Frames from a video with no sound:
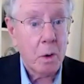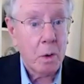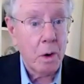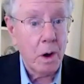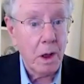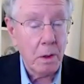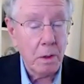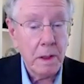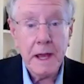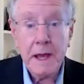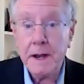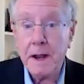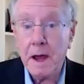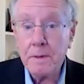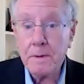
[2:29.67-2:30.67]
Oil
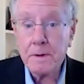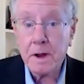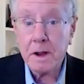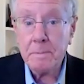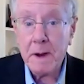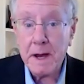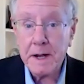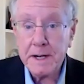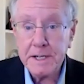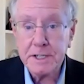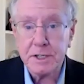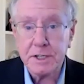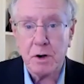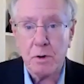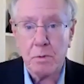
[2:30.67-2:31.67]
and other
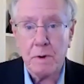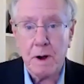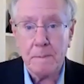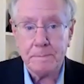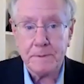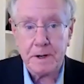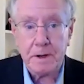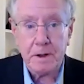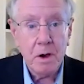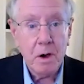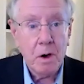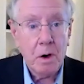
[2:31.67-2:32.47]
commodities erupted.